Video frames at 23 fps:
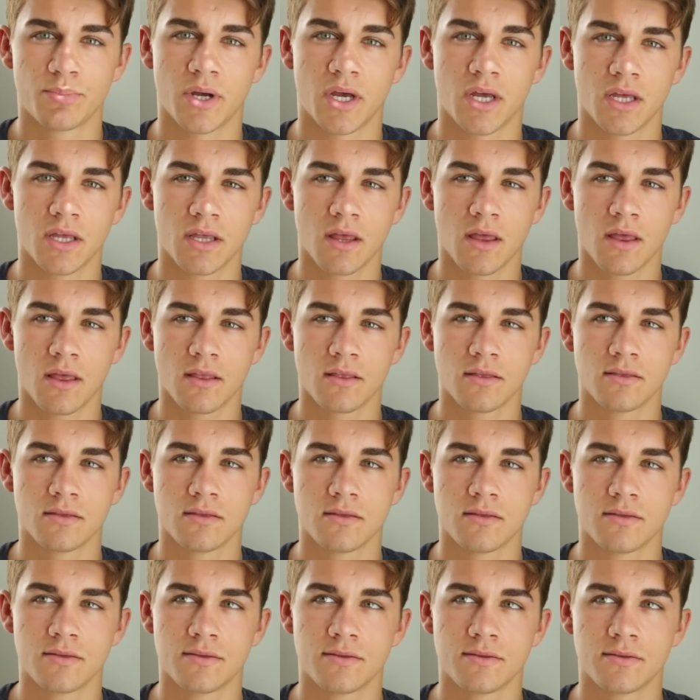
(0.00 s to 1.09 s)
but
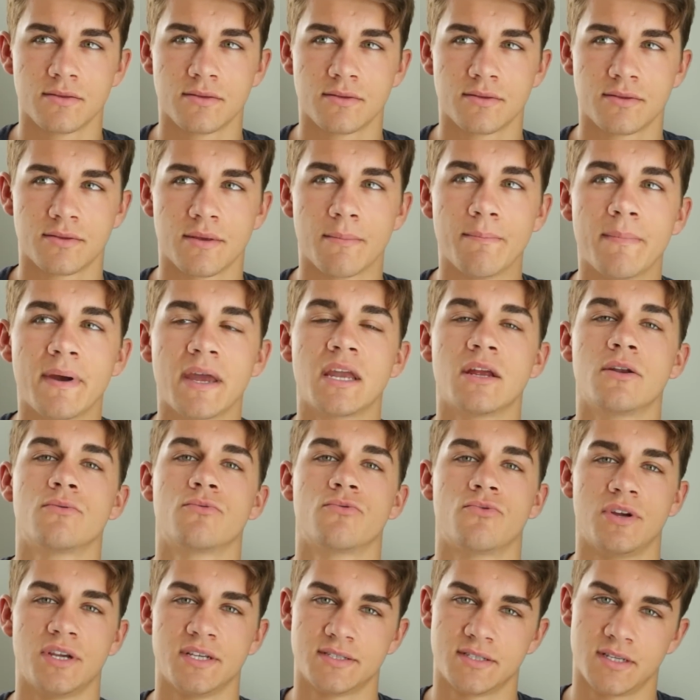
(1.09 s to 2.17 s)
the main
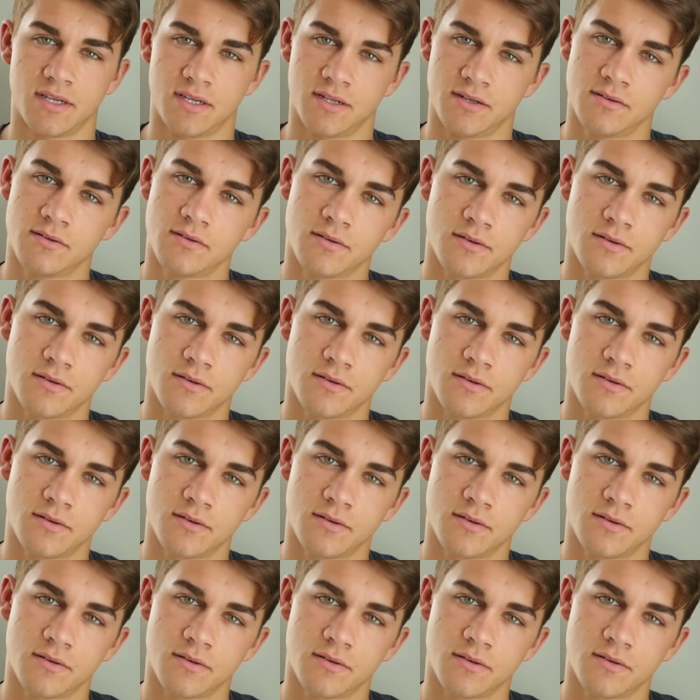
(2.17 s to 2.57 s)
reason